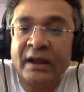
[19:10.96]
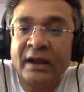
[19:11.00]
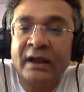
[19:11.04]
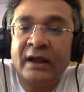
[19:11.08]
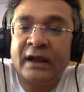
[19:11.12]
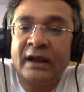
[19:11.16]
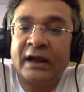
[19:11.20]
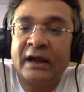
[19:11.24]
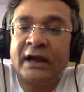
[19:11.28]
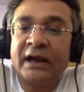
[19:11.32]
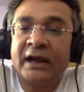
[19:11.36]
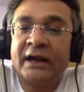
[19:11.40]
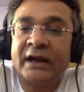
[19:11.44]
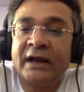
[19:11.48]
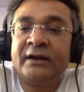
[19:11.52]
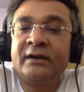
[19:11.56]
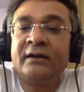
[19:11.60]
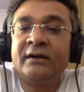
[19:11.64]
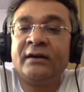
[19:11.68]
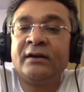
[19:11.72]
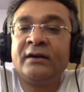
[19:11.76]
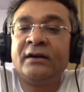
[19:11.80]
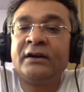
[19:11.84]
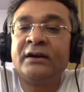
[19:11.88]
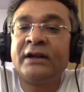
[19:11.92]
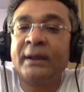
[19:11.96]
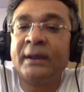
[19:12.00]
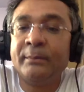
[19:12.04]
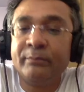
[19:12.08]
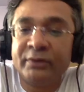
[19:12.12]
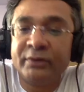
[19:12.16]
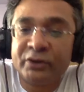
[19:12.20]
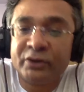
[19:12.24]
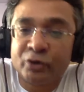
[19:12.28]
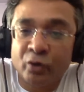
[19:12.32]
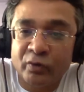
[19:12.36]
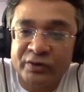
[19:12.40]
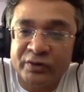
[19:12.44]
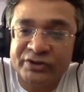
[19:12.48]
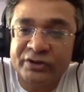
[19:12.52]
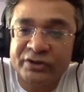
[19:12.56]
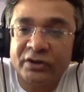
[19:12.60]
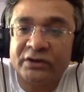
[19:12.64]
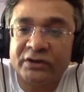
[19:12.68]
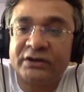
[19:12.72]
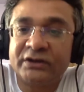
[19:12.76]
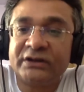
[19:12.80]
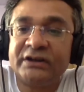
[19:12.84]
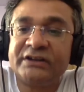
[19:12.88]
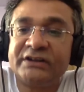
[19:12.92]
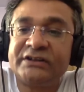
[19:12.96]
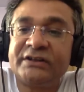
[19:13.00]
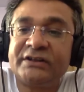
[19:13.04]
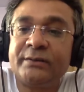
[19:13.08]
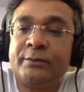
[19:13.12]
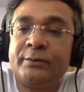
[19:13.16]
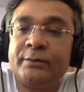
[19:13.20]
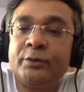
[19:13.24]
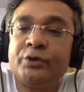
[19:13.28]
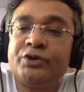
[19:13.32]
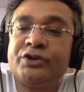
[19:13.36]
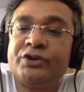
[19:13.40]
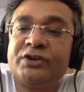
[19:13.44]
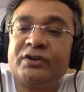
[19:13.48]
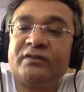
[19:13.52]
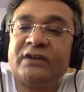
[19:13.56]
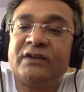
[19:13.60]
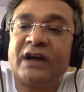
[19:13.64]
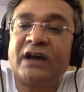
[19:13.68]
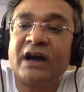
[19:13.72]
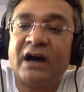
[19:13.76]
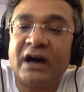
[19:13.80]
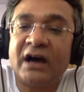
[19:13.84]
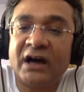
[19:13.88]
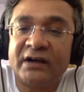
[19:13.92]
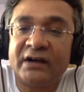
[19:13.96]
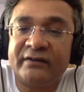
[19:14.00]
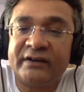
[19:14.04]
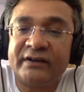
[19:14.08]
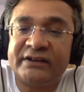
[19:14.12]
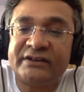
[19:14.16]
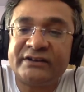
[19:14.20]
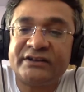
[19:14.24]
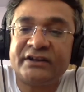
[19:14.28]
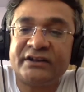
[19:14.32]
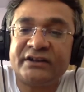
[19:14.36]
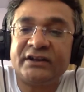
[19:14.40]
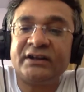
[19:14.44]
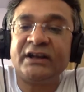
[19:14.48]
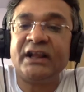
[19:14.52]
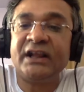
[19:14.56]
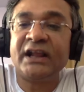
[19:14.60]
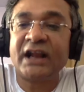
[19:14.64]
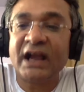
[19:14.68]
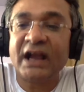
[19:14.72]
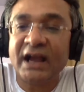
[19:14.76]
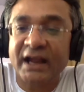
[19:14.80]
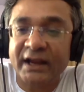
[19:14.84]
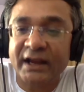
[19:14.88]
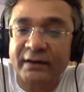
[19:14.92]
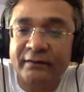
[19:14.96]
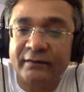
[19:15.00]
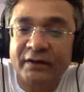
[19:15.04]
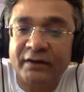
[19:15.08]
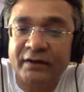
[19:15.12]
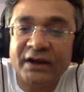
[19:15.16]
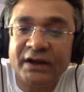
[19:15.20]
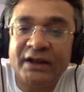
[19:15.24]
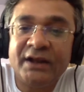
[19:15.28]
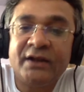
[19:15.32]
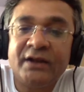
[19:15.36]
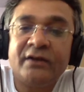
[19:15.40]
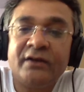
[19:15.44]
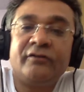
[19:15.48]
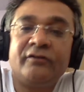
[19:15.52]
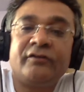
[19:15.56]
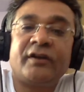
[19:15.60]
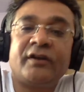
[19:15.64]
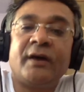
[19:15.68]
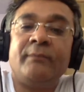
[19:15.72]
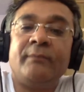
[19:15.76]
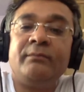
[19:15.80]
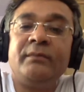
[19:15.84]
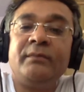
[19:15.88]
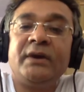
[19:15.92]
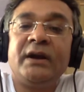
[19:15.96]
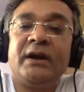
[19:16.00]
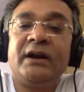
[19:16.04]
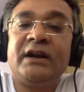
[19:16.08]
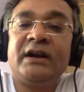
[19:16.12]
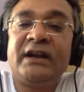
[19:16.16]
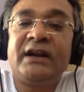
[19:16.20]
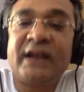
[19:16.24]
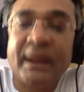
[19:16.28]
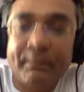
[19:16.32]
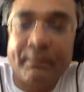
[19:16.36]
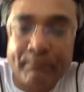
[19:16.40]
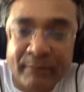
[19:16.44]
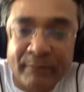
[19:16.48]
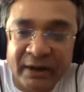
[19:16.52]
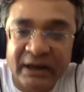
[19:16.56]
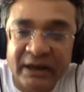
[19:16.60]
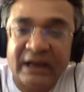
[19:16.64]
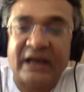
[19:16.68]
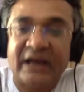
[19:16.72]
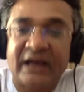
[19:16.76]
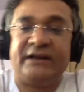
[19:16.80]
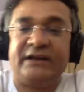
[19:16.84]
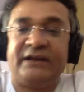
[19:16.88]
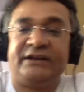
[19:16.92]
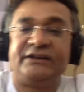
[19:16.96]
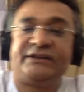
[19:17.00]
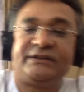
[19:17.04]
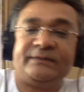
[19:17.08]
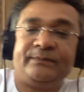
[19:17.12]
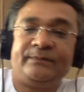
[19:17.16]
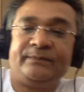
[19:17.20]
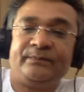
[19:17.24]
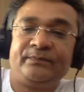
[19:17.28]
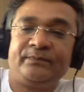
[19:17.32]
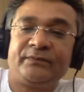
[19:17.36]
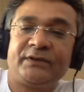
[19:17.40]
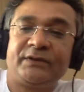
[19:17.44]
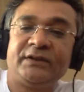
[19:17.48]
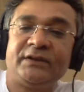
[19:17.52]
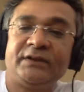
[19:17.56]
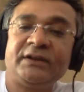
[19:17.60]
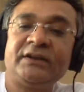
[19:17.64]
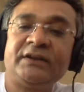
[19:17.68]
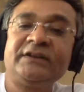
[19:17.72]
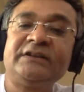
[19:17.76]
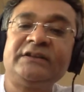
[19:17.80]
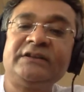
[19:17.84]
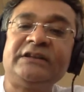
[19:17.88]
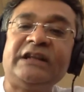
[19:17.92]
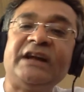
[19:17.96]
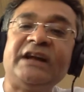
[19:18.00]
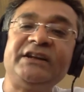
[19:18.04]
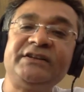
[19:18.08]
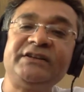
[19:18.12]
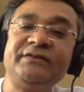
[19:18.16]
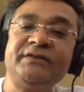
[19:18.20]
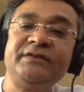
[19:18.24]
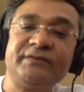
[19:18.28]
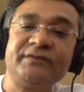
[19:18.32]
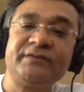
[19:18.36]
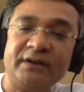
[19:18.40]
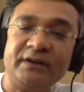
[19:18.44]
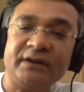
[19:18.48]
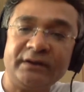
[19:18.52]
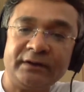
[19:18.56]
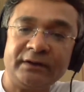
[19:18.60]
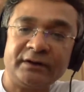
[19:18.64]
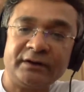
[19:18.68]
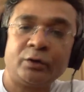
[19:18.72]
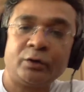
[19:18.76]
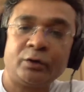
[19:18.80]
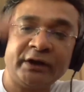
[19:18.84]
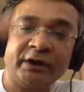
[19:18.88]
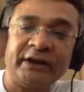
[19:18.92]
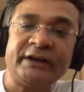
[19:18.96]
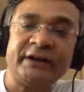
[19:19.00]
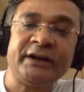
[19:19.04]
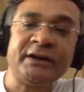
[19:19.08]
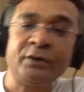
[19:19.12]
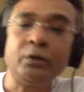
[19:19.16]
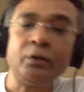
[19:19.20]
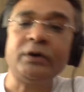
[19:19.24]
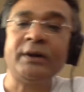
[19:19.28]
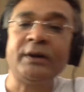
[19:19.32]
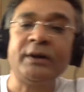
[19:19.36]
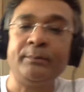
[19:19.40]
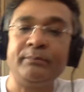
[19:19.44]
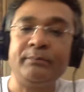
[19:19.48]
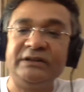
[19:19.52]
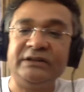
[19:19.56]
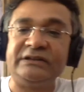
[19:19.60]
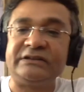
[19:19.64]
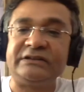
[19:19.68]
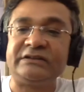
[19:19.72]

And uh, temples oversaw the distribution of the harvest derived from temple lands. That is lands which were donated to temples.